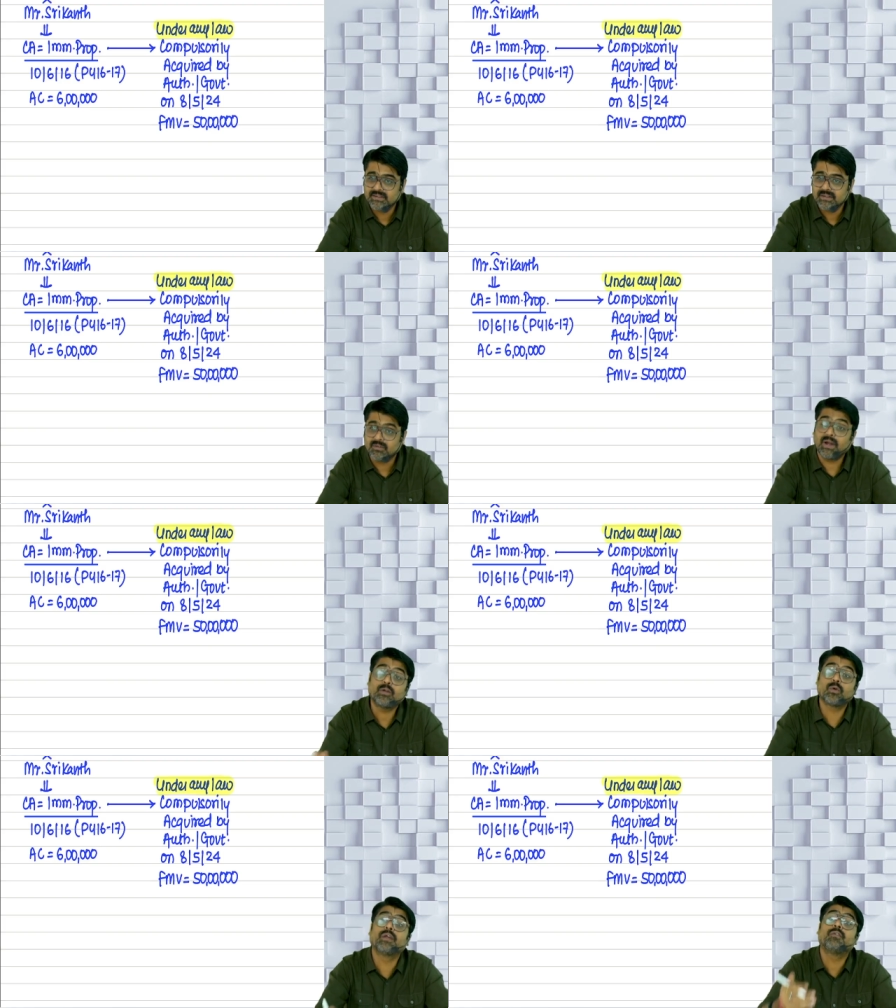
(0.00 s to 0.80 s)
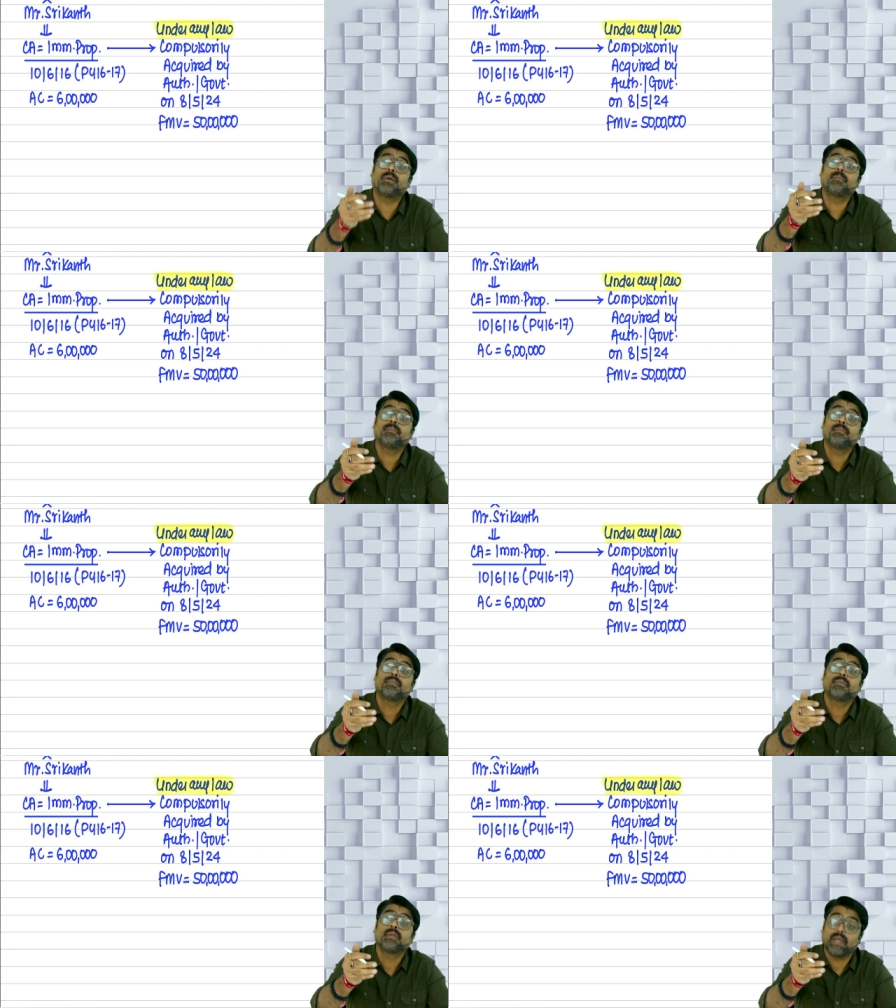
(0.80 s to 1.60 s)
Why? To give him
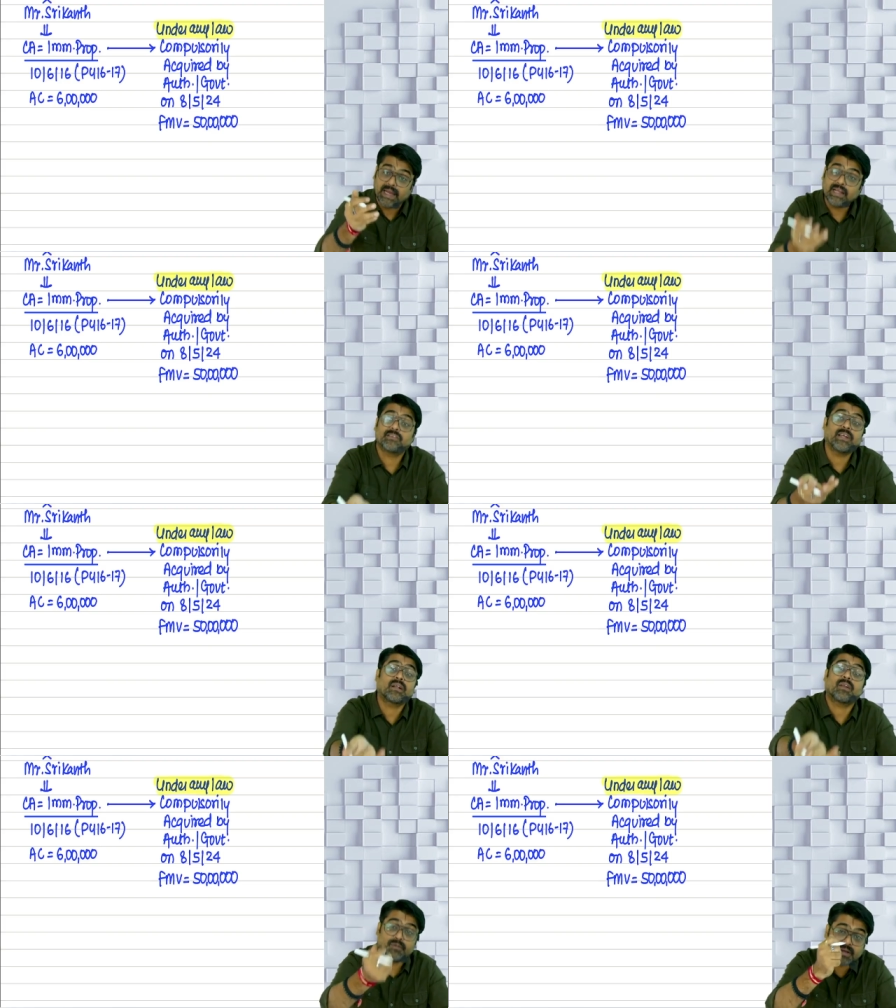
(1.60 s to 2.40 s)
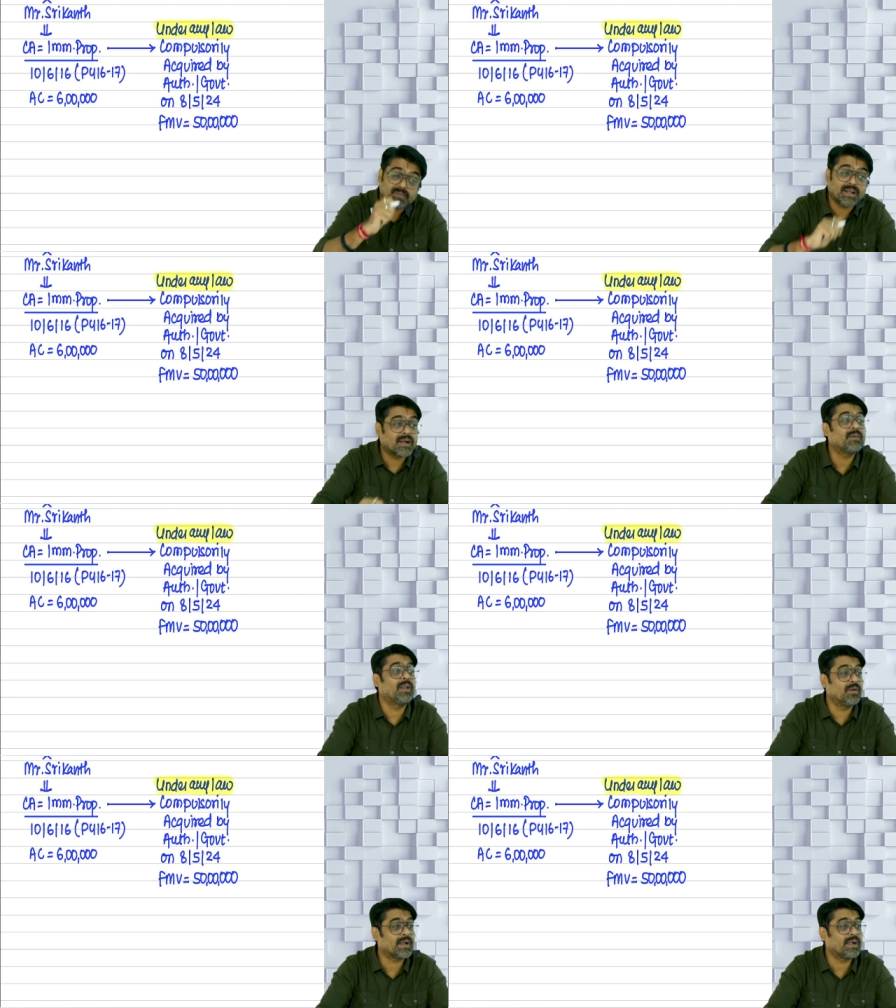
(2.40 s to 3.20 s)
exact fair market
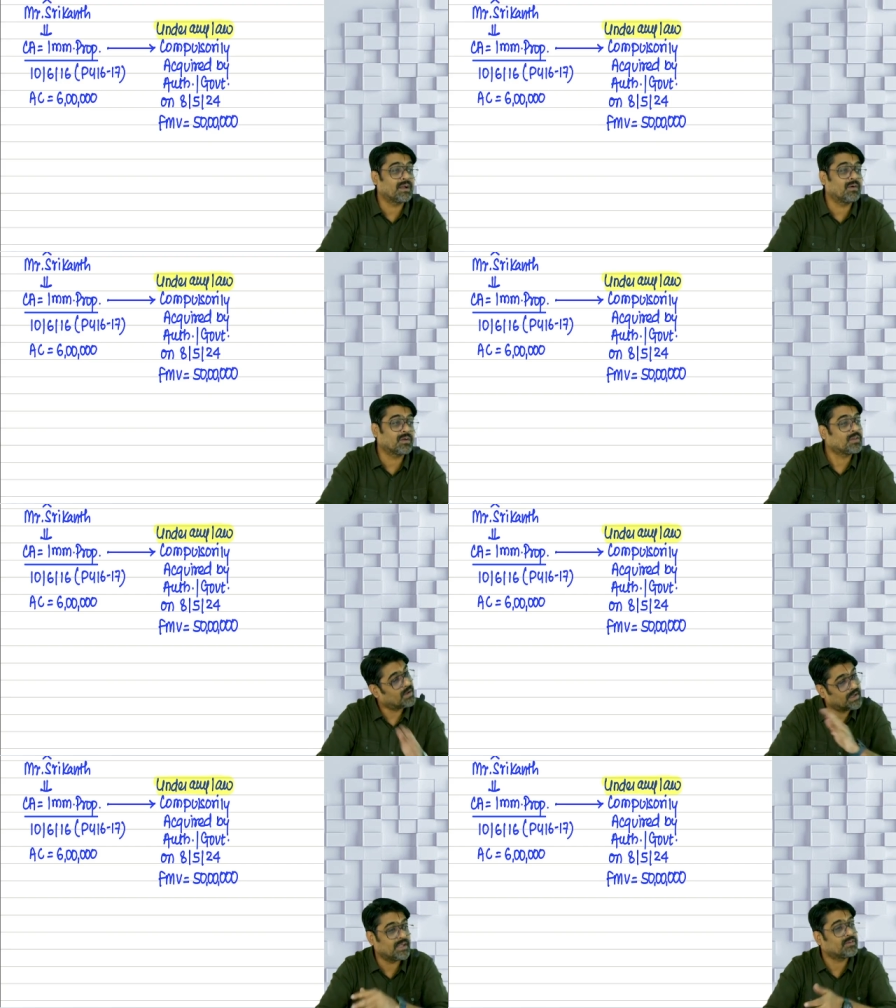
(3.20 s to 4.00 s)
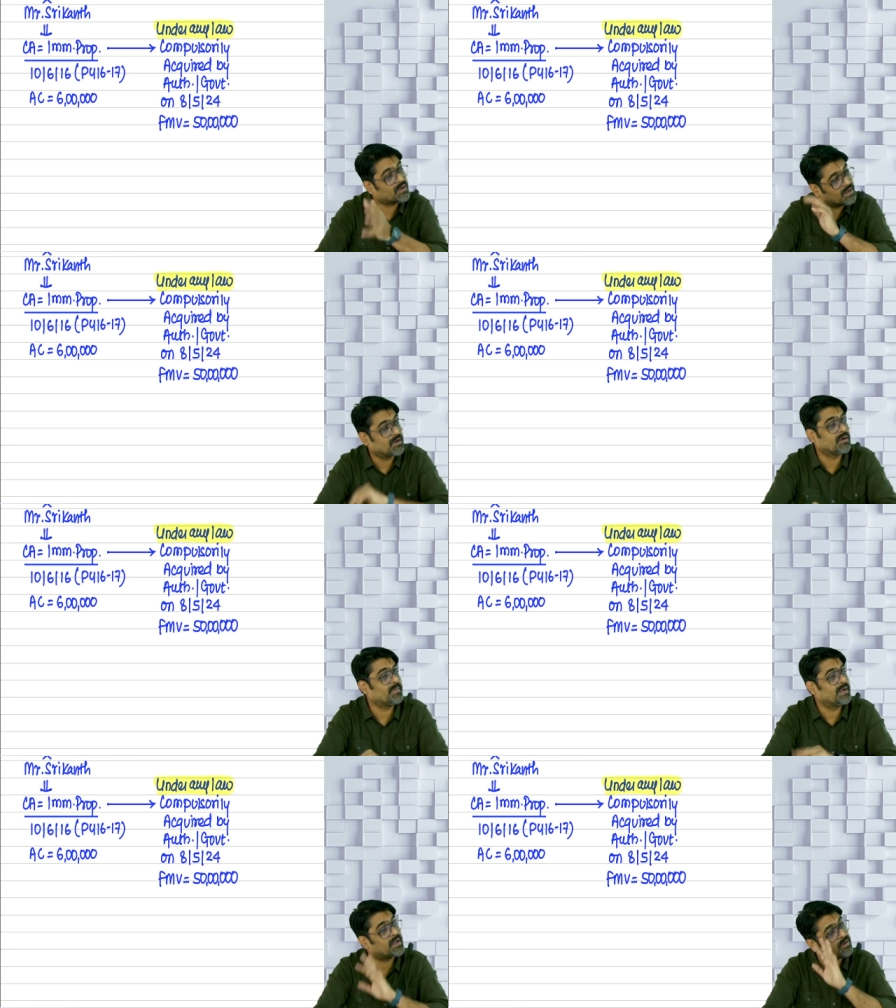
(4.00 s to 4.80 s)
value right now. Authorities or the
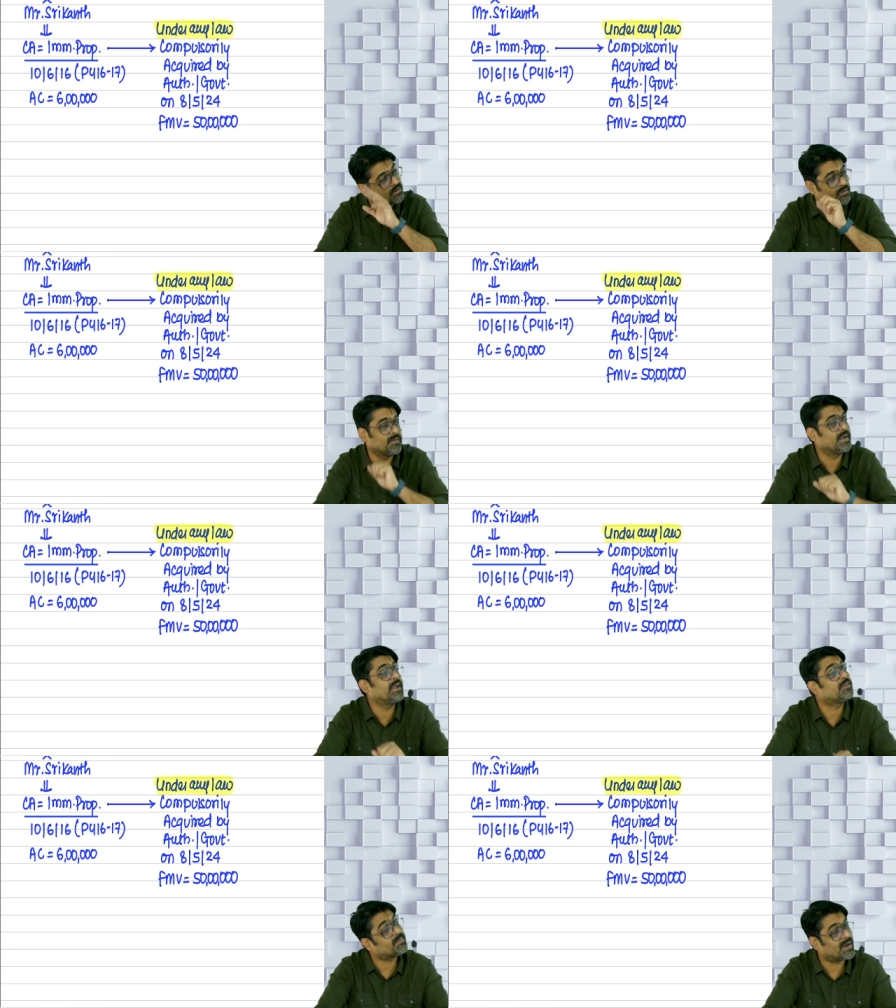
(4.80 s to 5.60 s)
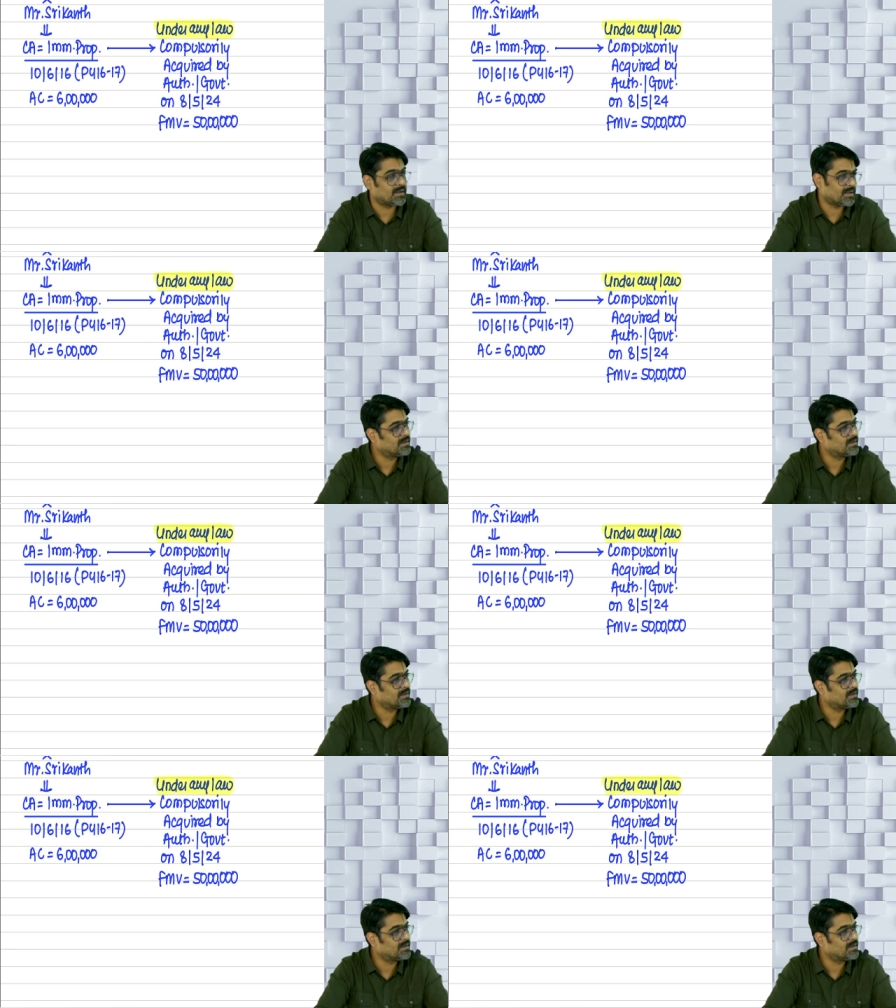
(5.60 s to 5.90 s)
government are also very smart.